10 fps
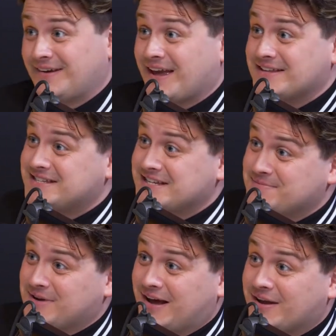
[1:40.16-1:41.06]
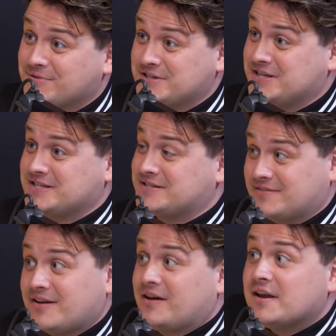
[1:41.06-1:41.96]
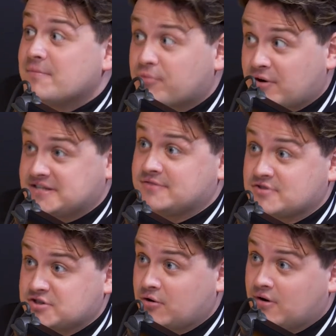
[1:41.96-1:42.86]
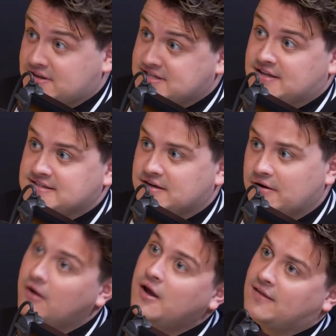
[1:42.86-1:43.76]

against Inter Milan, which is an impressive result at the San Siro.